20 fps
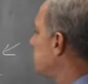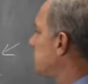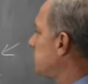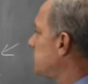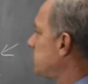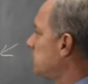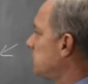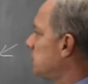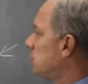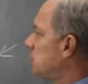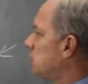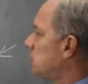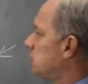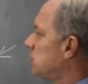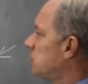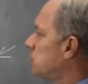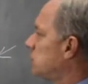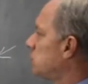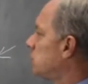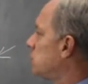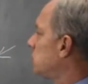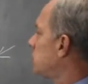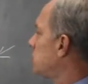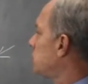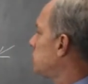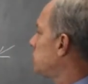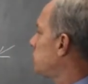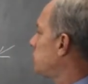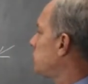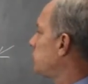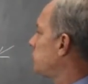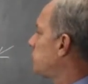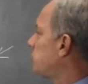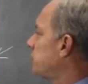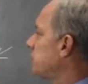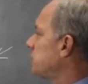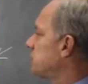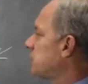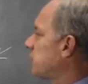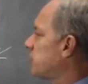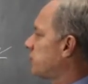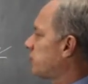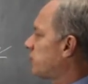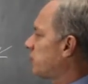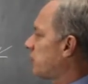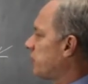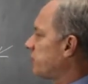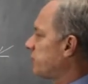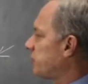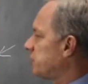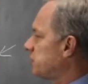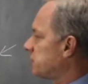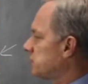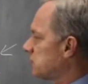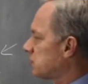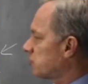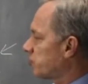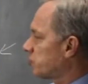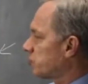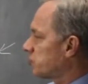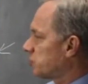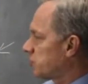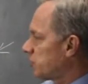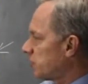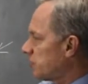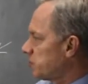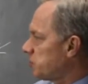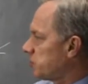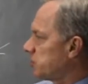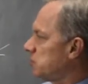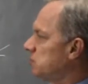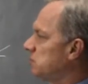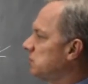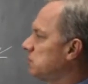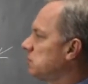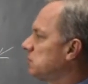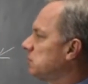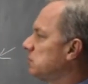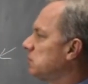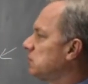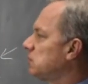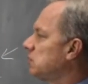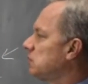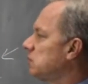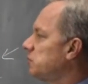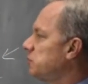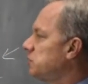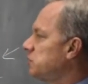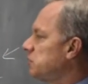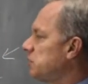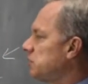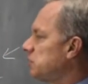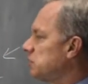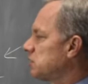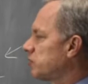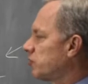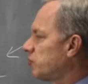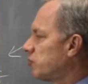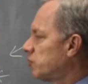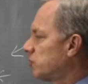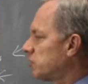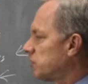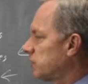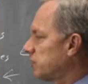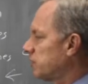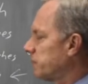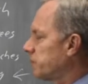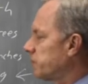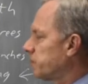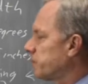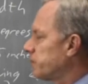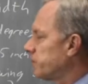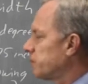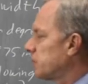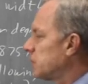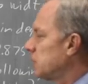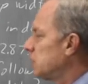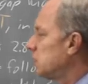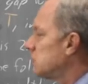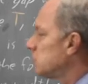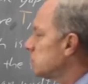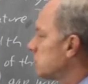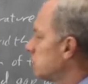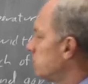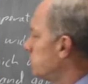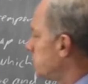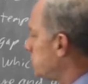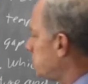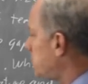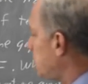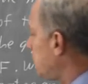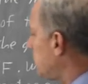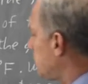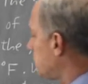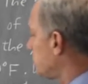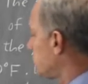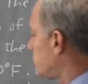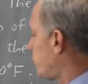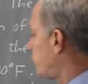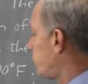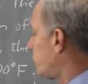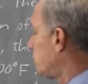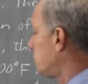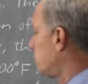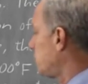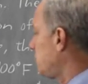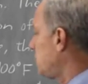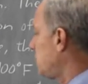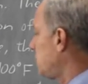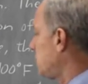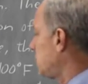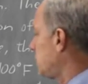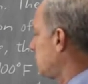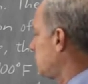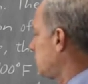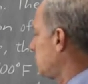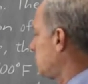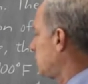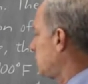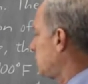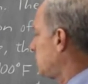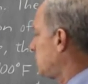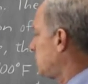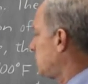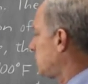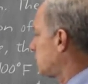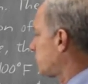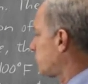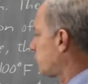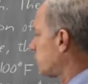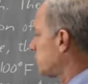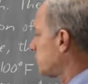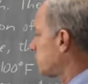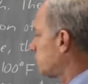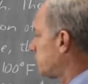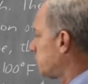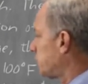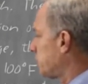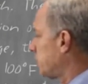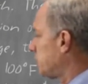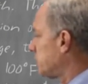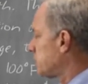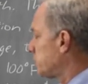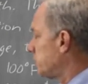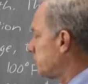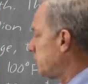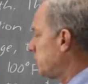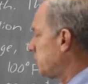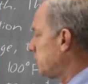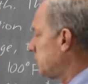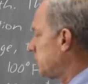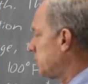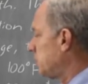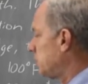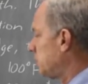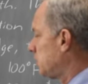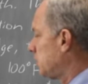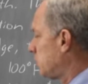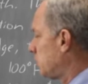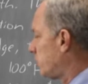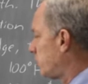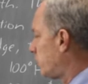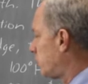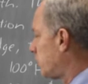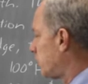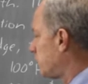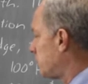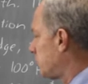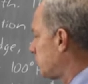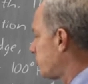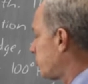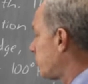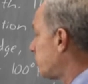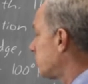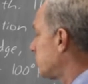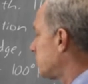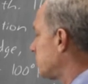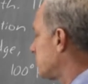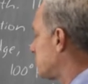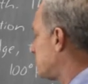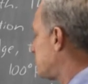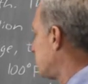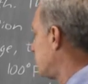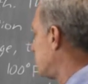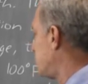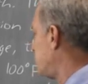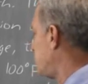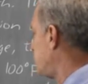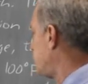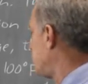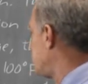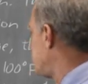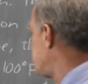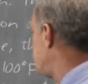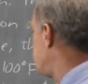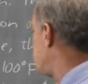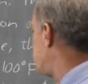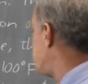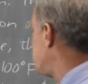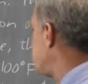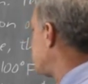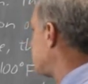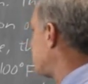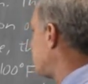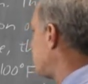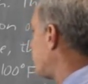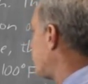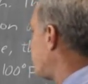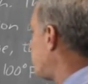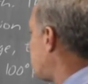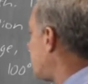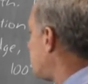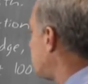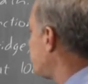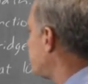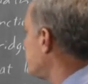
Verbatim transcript: the 2.875 inches for W when T is 40. So when T equals 40, this first one gives me 40 minus 40 is 0 plus 2.875